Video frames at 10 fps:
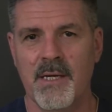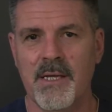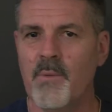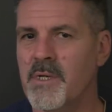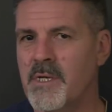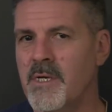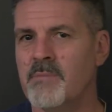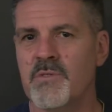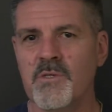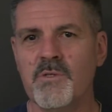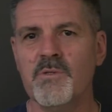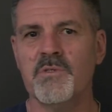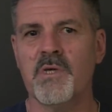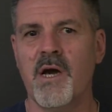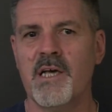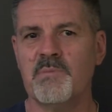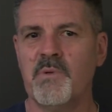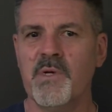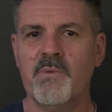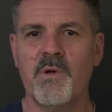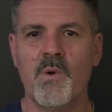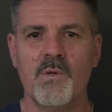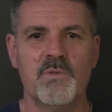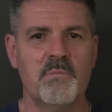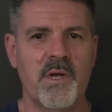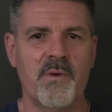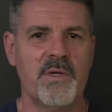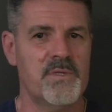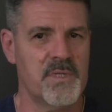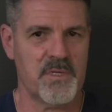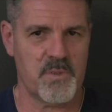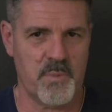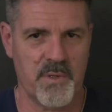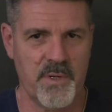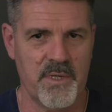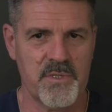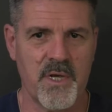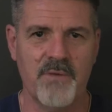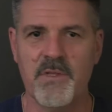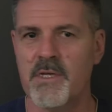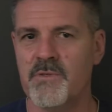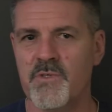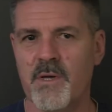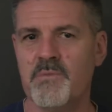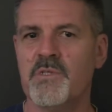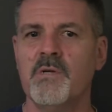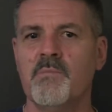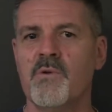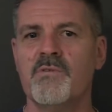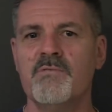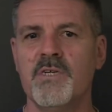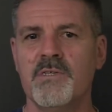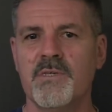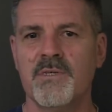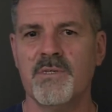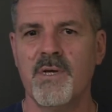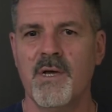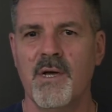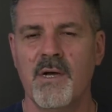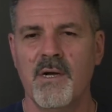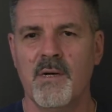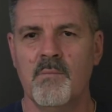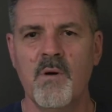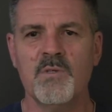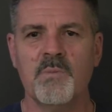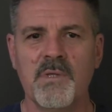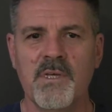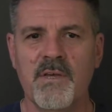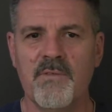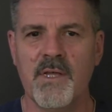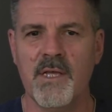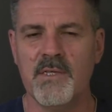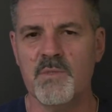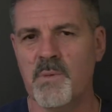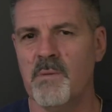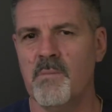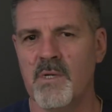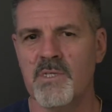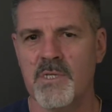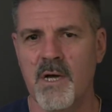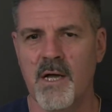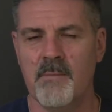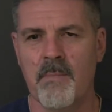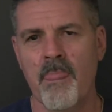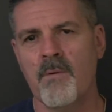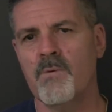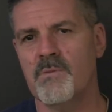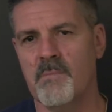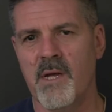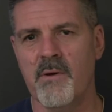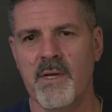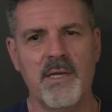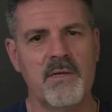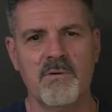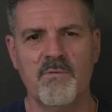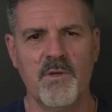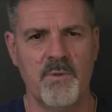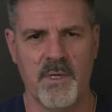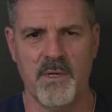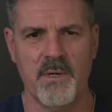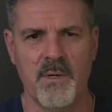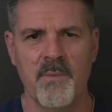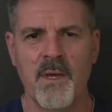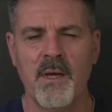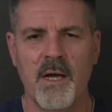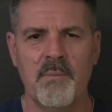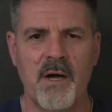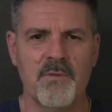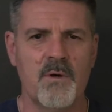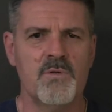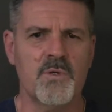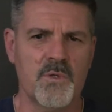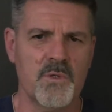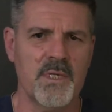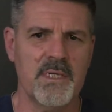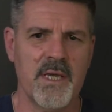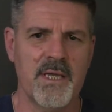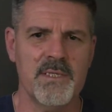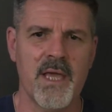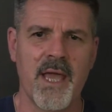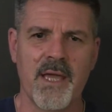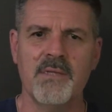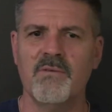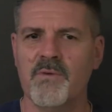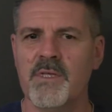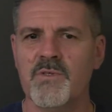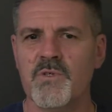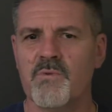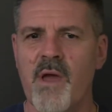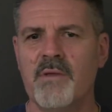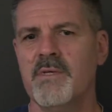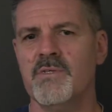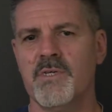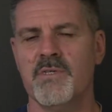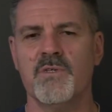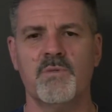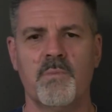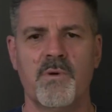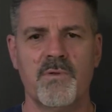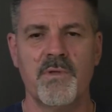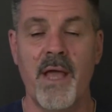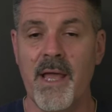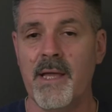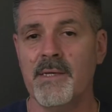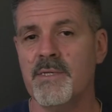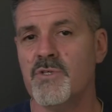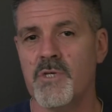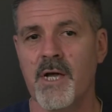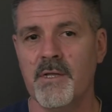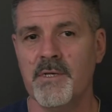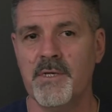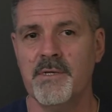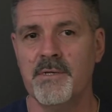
Now, when it comes to Luke's gospel, he records Mary's experience of the conception and birth of Jesus. Most believe that he had spent much time with Mary interviewing her about those early days and events surrounding Jesus' birth and his childhood.